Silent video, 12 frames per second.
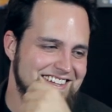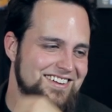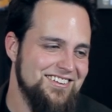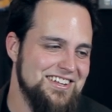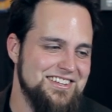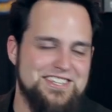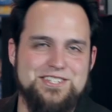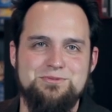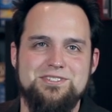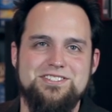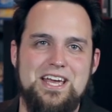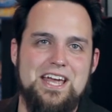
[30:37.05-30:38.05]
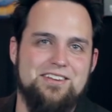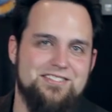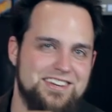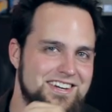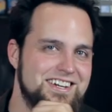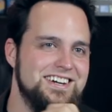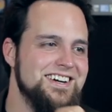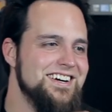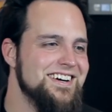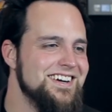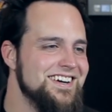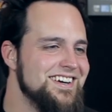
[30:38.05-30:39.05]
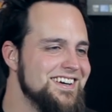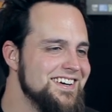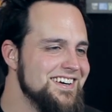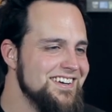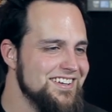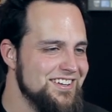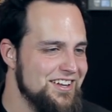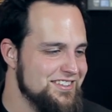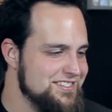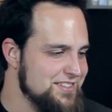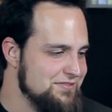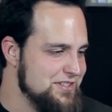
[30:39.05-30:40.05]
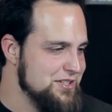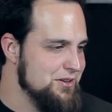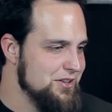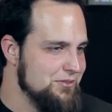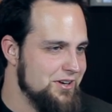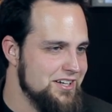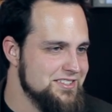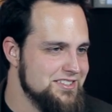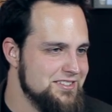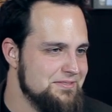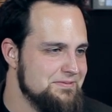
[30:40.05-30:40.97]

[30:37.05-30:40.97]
Well, at least you were saved. Yeah. You had stuff to do otherwise.